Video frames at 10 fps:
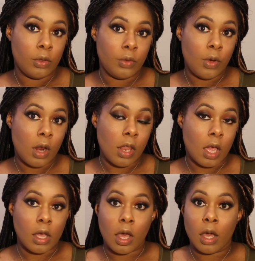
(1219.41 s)
You are
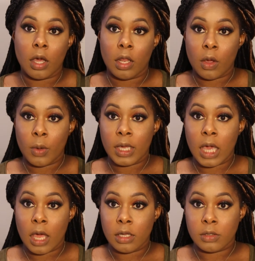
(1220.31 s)
like a glowing
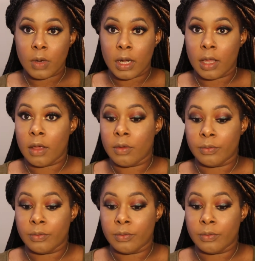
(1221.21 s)
goddess right now.